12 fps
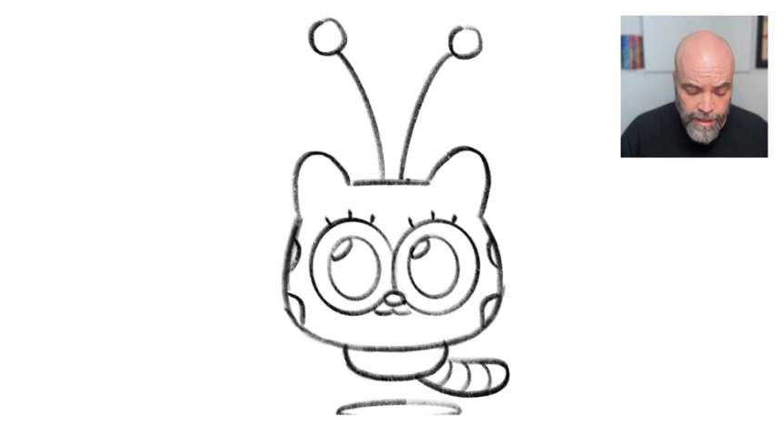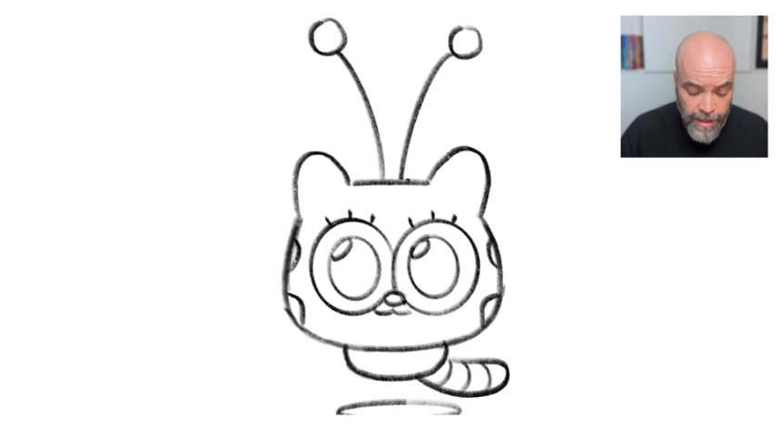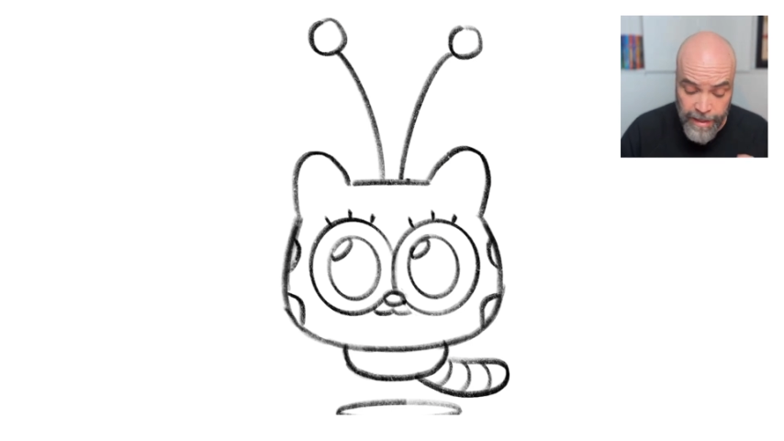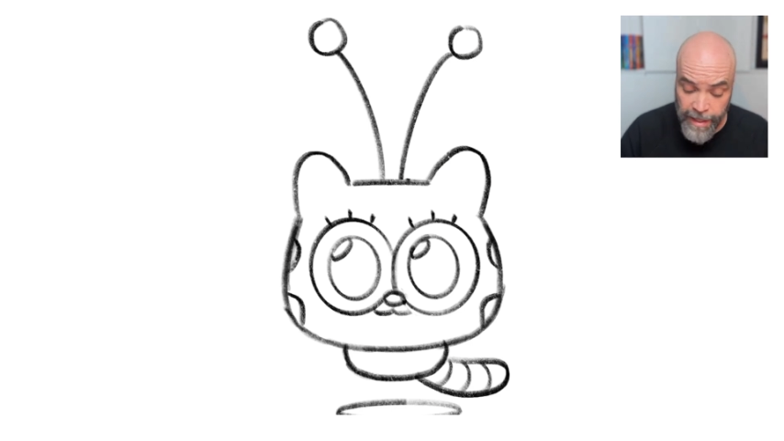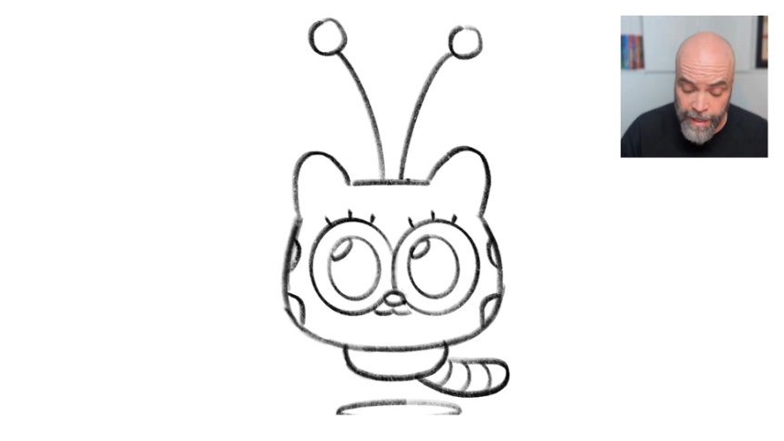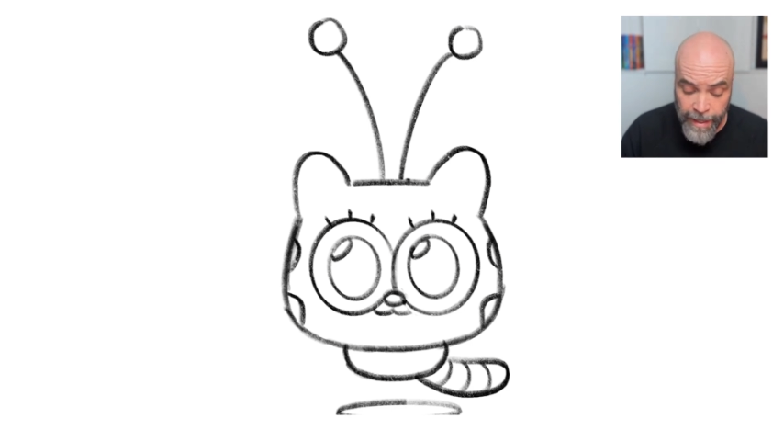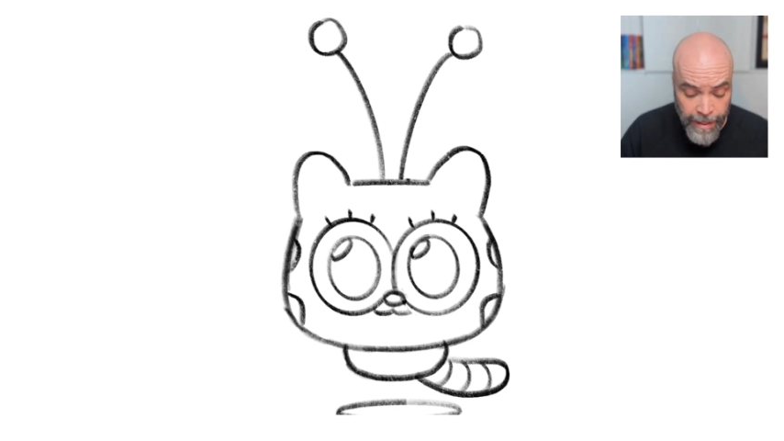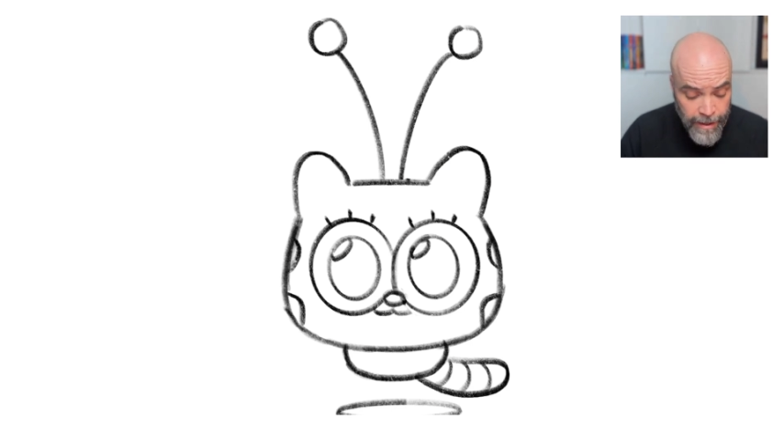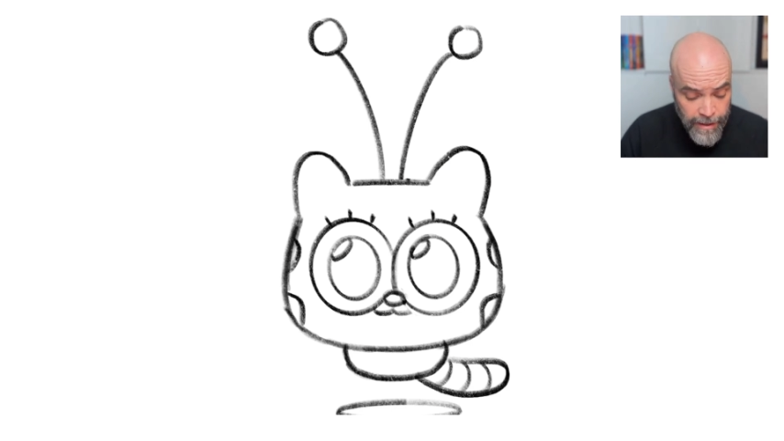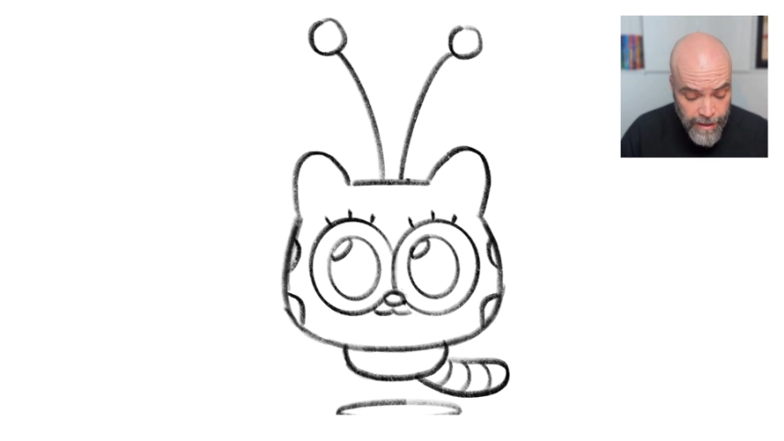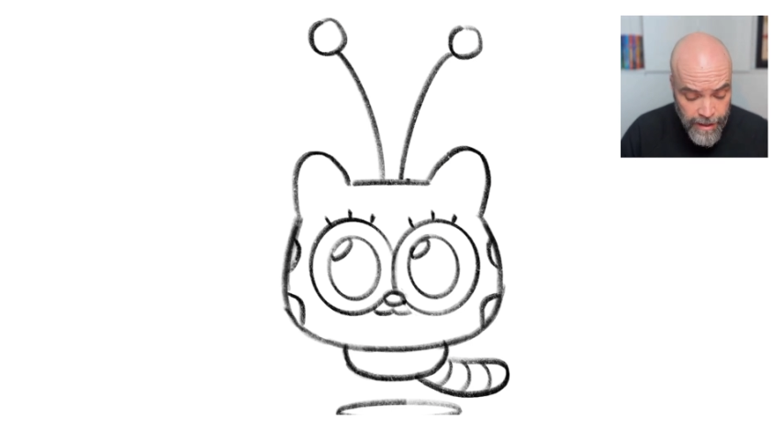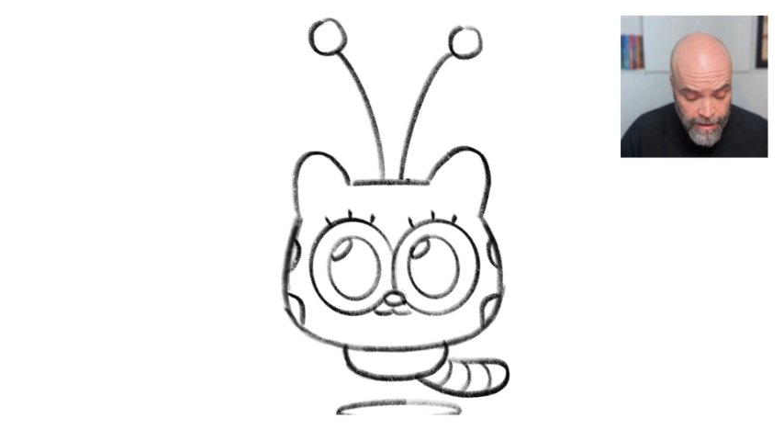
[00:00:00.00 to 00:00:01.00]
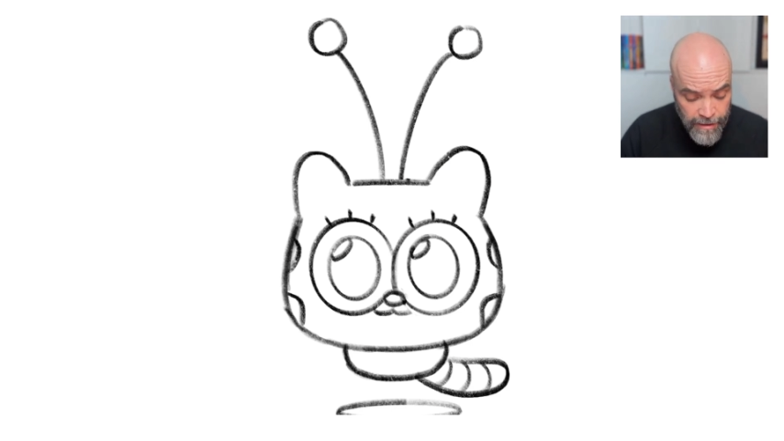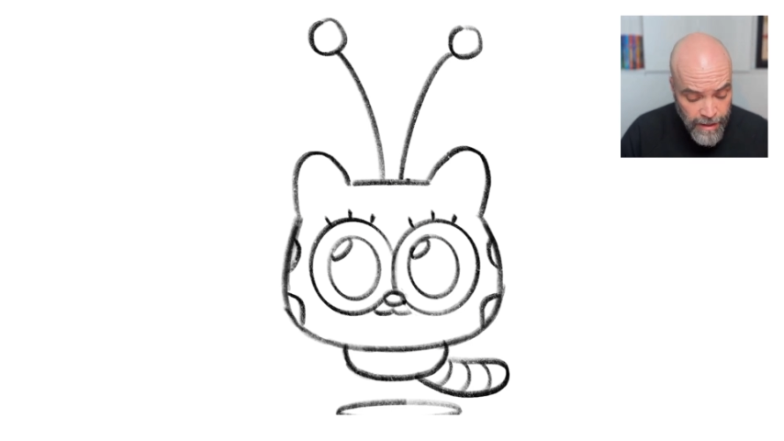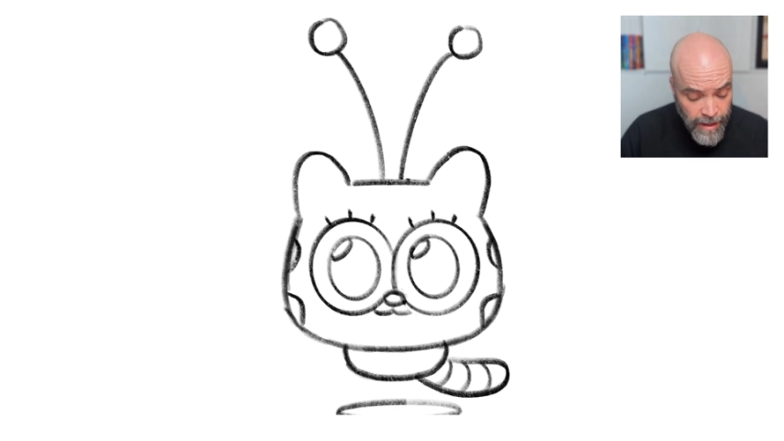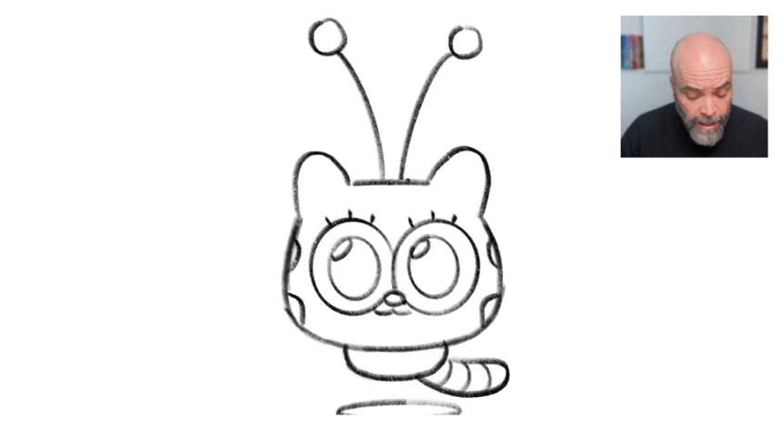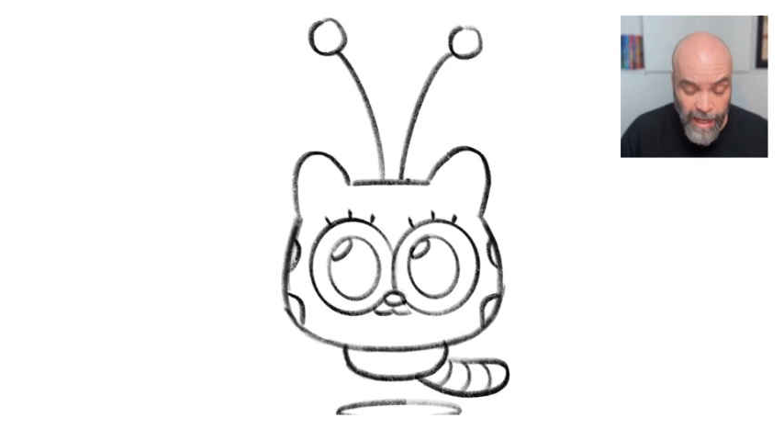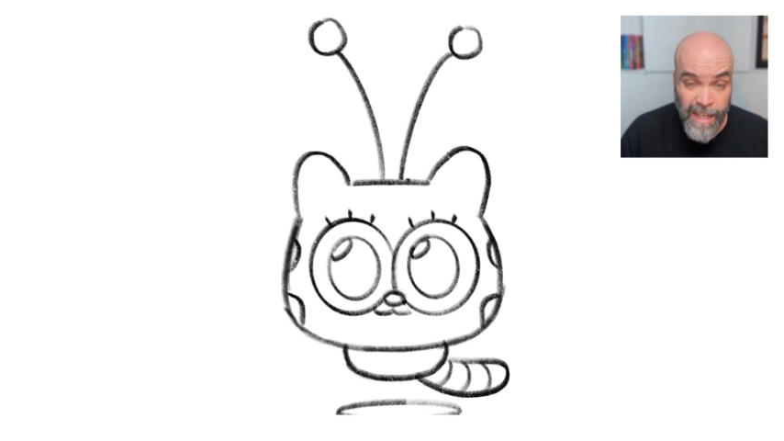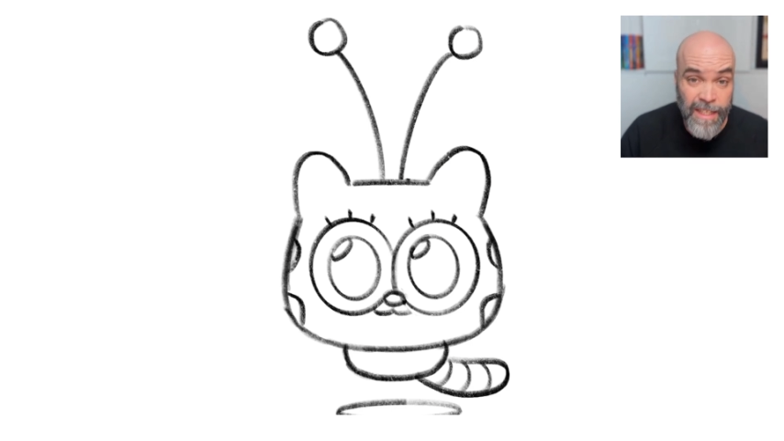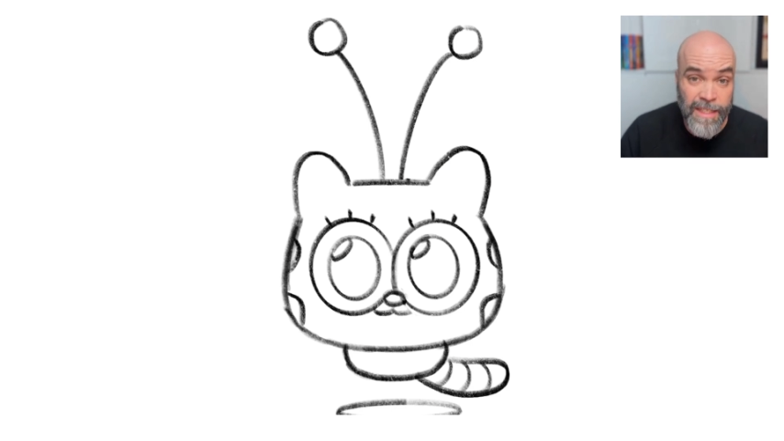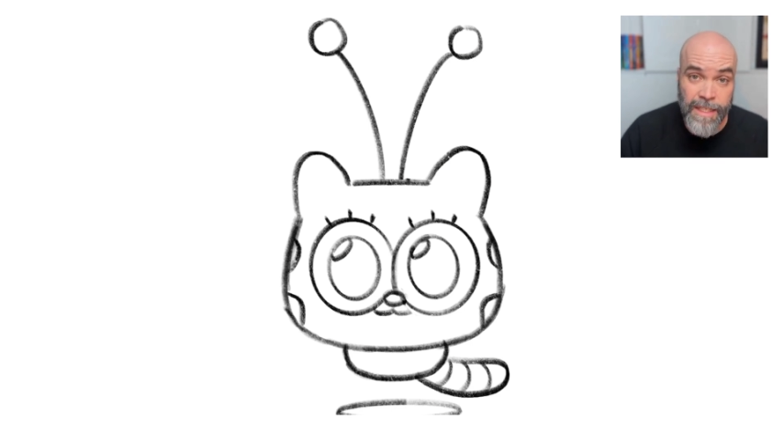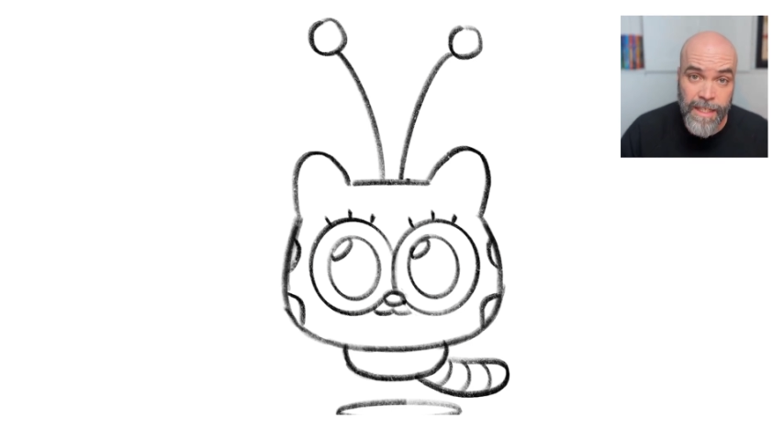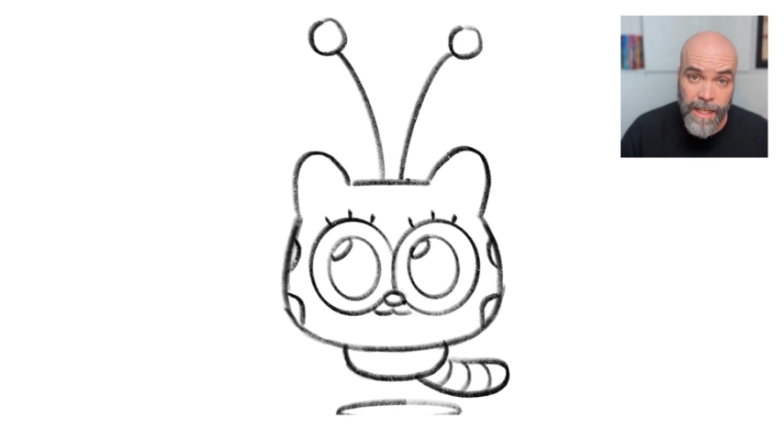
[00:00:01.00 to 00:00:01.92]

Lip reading: Like that eye thing, I didn't see